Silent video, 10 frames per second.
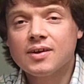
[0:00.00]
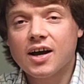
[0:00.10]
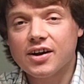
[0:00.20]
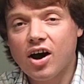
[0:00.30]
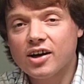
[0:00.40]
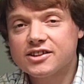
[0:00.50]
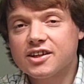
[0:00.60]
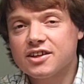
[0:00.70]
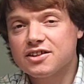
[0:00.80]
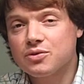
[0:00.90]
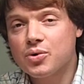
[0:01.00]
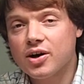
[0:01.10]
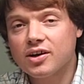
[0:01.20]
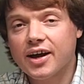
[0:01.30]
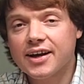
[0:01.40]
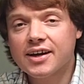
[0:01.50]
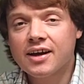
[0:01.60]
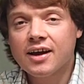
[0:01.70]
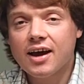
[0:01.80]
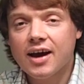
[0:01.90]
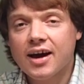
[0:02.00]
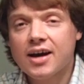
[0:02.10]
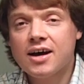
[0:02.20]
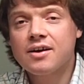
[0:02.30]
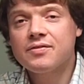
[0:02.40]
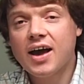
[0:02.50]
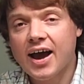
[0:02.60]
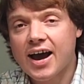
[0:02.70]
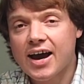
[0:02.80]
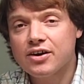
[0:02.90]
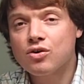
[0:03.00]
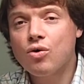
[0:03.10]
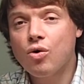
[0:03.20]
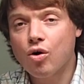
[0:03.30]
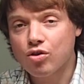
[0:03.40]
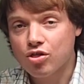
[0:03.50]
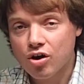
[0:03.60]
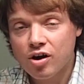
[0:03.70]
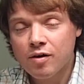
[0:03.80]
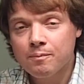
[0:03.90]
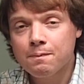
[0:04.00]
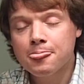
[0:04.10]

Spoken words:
An article is a word like a, an, or the.